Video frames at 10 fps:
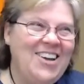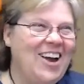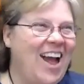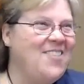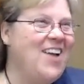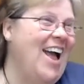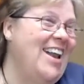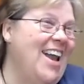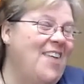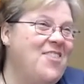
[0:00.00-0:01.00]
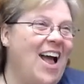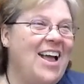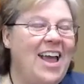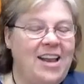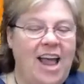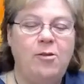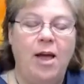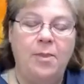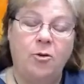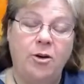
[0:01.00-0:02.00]
I'm not,
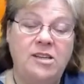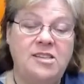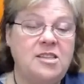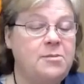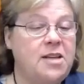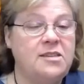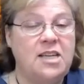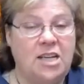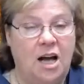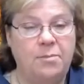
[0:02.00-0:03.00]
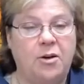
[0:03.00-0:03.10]
and the criticism doesn't come,